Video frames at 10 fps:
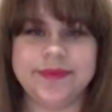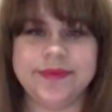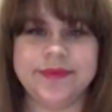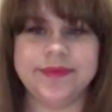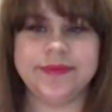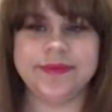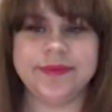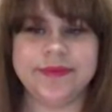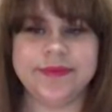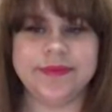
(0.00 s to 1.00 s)

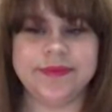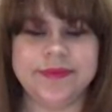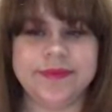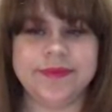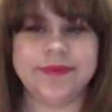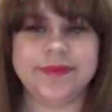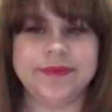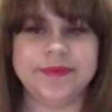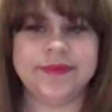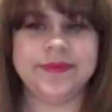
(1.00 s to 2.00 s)

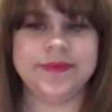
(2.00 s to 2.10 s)
[no speech]